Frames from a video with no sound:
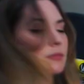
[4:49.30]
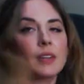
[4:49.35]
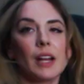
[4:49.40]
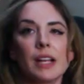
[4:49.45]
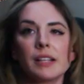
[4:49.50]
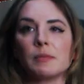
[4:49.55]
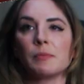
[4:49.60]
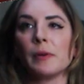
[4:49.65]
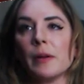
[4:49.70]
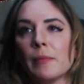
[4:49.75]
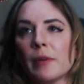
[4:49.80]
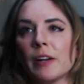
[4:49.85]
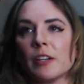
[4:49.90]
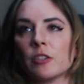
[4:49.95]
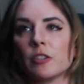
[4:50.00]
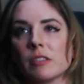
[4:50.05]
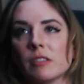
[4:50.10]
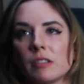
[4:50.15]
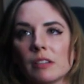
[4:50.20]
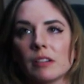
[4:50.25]
That's pretty
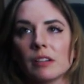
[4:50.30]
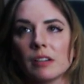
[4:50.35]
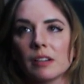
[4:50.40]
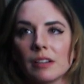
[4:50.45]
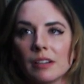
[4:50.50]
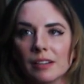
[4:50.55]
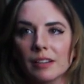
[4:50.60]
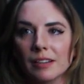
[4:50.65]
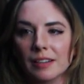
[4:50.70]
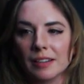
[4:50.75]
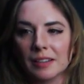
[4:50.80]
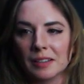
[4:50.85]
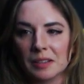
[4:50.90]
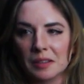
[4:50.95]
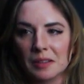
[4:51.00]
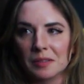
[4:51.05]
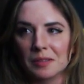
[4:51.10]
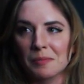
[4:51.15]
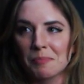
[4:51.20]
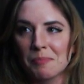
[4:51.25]
much
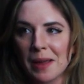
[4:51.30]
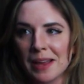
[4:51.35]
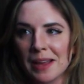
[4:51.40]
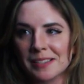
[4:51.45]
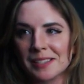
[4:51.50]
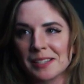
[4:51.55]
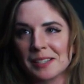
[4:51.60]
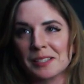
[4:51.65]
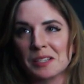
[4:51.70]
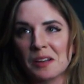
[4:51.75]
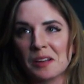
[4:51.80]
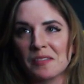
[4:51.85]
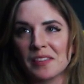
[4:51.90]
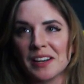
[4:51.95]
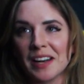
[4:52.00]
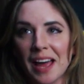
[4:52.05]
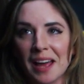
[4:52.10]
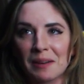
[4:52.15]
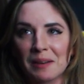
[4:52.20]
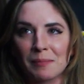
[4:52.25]
the basics of
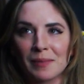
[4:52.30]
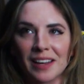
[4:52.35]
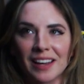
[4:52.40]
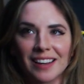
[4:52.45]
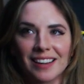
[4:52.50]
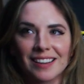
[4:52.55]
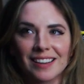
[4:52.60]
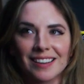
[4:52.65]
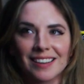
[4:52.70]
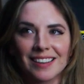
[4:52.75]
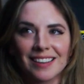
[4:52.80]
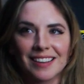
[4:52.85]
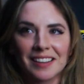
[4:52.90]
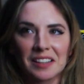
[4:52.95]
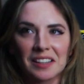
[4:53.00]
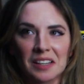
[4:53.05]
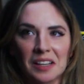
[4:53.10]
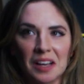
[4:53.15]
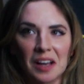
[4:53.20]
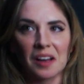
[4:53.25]
anatomy
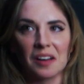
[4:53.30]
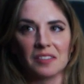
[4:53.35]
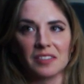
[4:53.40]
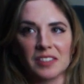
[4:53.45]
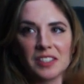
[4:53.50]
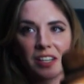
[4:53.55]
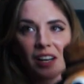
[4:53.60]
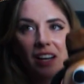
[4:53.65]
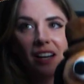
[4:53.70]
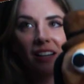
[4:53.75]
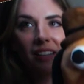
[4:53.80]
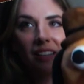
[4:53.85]
of a dog.